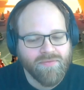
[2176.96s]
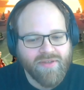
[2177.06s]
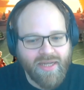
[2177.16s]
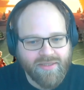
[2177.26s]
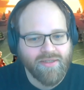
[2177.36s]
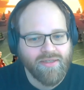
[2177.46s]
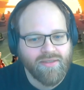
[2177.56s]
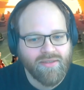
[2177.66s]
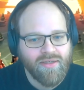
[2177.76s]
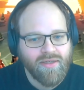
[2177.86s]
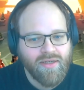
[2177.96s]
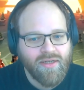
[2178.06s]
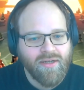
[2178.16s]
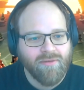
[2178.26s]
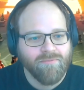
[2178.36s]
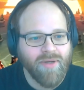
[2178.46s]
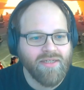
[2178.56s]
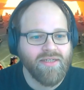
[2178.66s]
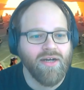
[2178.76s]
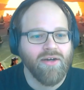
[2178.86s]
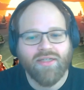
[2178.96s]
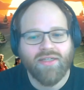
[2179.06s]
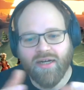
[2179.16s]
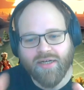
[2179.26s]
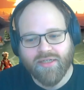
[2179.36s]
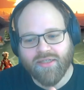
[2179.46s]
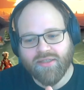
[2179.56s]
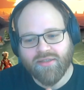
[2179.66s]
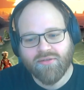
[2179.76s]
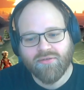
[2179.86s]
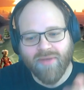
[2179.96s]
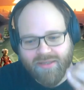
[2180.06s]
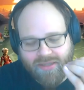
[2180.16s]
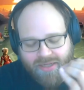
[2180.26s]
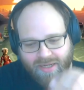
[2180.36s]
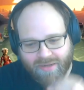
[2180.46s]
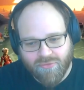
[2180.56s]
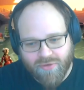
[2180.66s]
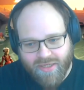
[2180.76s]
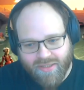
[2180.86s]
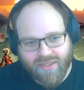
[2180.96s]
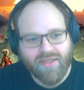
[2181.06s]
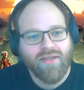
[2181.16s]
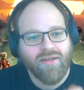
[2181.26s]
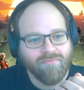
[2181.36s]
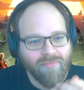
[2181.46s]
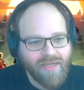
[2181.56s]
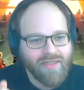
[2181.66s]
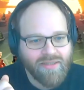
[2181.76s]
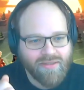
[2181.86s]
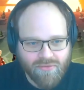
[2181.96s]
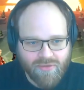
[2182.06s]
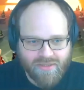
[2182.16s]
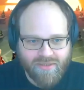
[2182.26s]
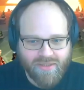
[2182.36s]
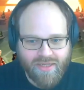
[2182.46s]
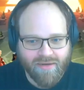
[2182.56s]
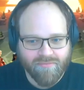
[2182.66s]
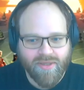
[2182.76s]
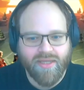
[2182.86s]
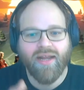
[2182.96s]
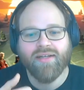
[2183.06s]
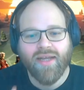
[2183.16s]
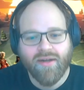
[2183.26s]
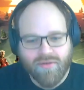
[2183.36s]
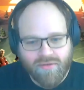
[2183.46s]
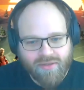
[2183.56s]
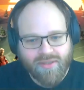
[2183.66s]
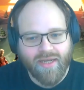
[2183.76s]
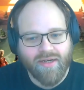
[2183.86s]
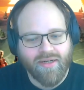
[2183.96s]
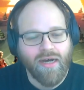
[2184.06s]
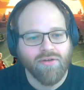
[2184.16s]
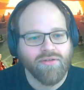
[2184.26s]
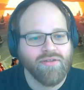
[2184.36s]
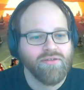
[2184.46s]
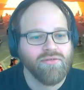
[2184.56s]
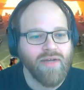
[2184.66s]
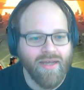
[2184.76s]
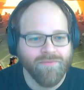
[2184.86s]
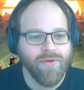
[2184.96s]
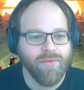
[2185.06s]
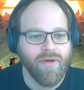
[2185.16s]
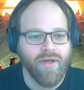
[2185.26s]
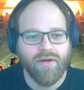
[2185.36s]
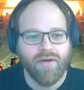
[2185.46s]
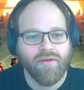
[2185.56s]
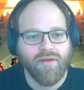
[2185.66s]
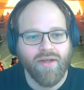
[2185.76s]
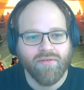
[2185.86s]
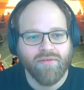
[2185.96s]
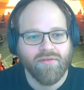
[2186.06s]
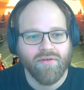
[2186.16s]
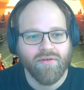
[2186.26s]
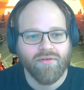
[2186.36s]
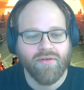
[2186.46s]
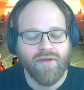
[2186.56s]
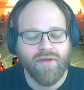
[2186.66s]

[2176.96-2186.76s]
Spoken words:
testers, but our target is to make the game ready, make it as good as it can be, and then get it out to everyone. And so